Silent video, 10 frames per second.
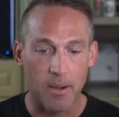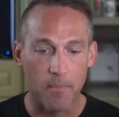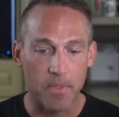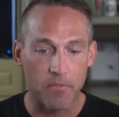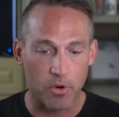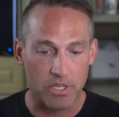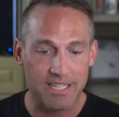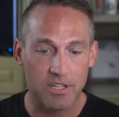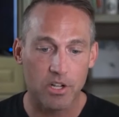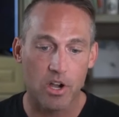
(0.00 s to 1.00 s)
for
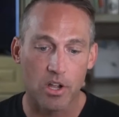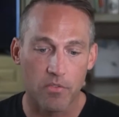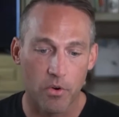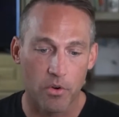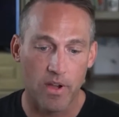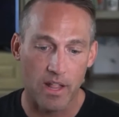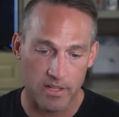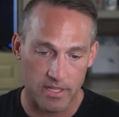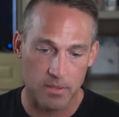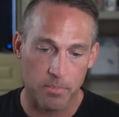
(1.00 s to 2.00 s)
silicon photovoltaic, that's
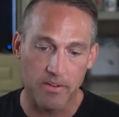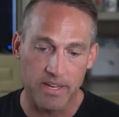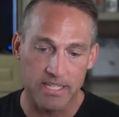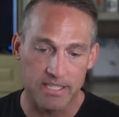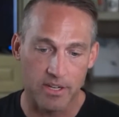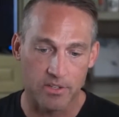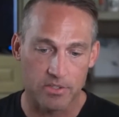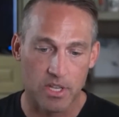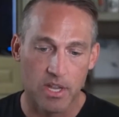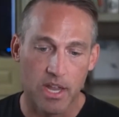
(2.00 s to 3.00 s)
the PV cells.
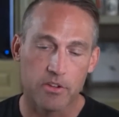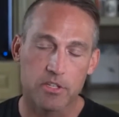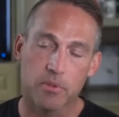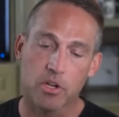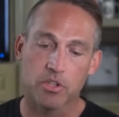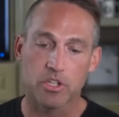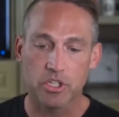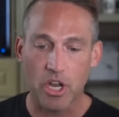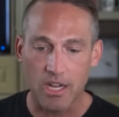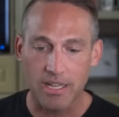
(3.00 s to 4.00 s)
And there's something called the
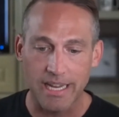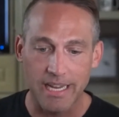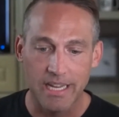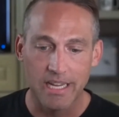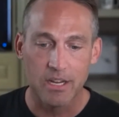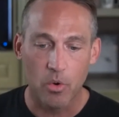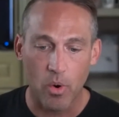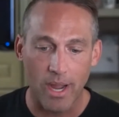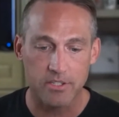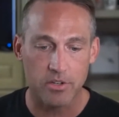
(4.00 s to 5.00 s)

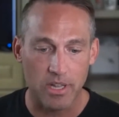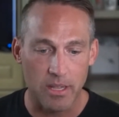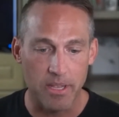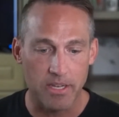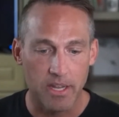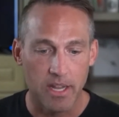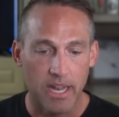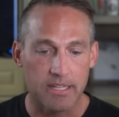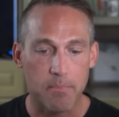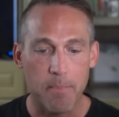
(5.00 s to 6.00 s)
Shockley-Queisser limit. And it's a
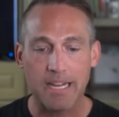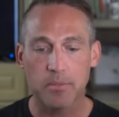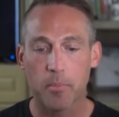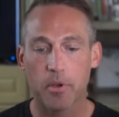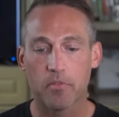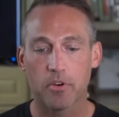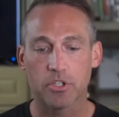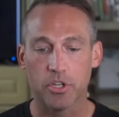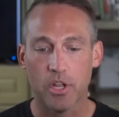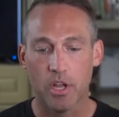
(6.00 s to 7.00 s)
maximum conversion
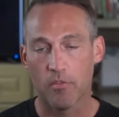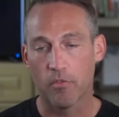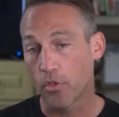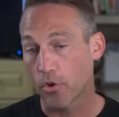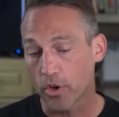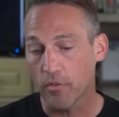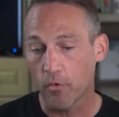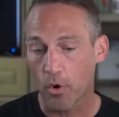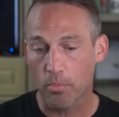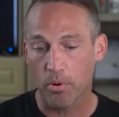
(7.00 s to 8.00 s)
of
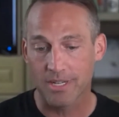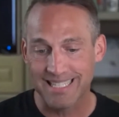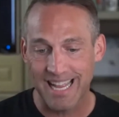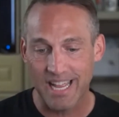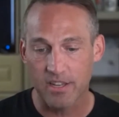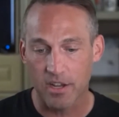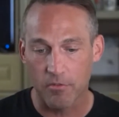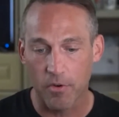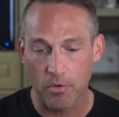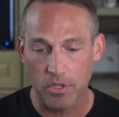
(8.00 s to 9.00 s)
34% of
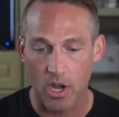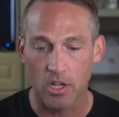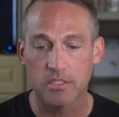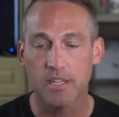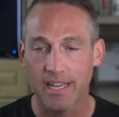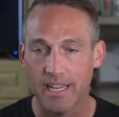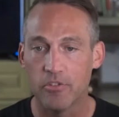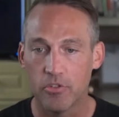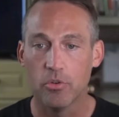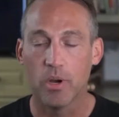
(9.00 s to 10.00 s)
photons
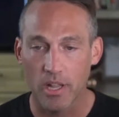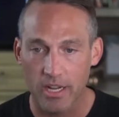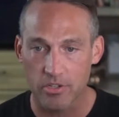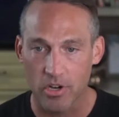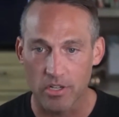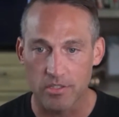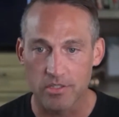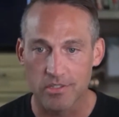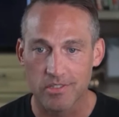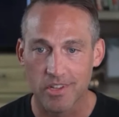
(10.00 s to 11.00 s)
into electrons.
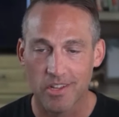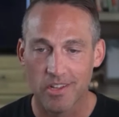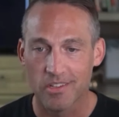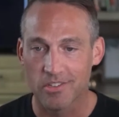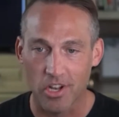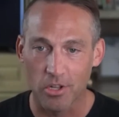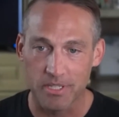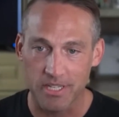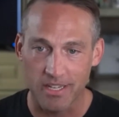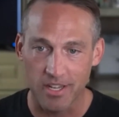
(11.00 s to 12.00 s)
So getting a little bit
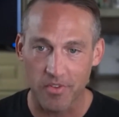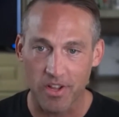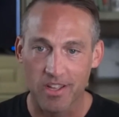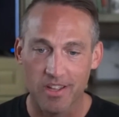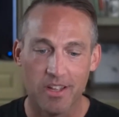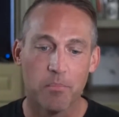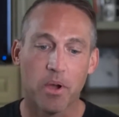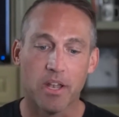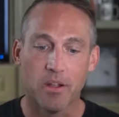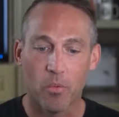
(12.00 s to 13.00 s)
scientific,
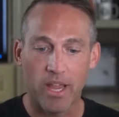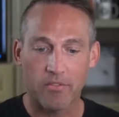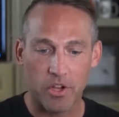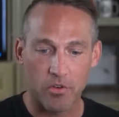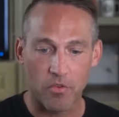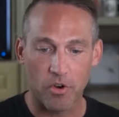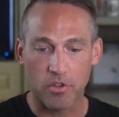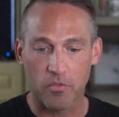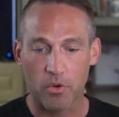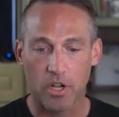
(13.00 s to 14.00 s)
but we have to convert
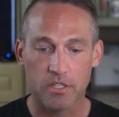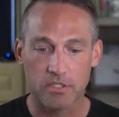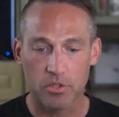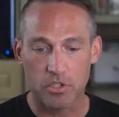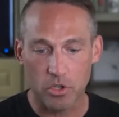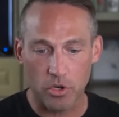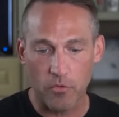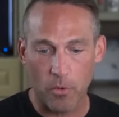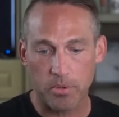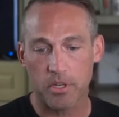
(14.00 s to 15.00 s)
the photons. So it's
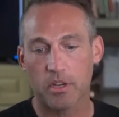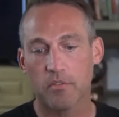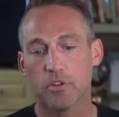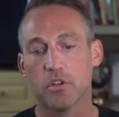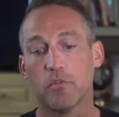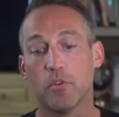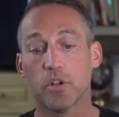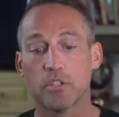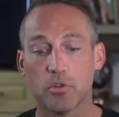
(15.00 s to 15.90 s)
34% conversion of photons into